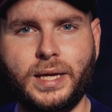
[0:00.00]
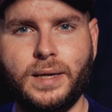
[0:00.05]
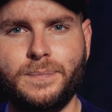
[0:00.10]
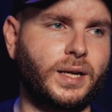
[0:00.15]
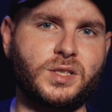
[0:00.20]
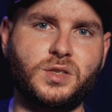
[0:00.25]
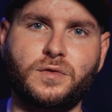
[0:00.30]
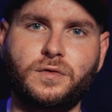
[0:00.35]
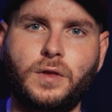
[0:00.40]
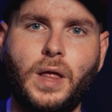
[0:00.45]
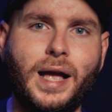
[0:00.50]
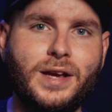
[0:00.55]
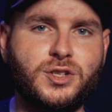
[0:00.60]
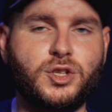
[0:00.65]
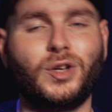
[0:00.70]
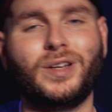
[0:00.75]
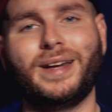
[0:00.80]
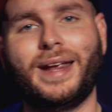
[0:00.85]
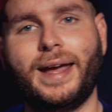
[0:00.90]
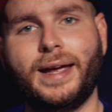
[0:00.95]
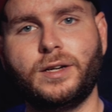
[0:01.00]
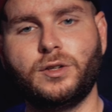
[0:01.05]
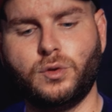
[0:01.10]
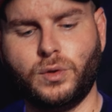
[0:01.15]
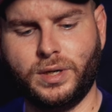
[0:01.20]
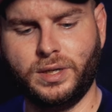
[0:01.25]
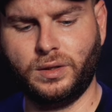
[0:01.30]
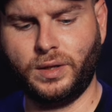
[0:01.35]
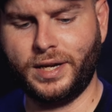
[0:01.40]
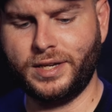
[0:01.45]
It has a flashlight and
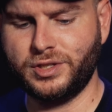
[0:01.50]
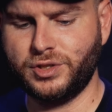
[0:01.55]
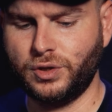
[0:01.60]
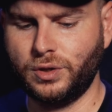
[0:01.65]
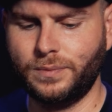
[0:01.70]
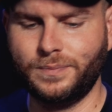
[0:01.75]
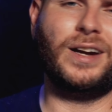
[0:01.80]
green laser.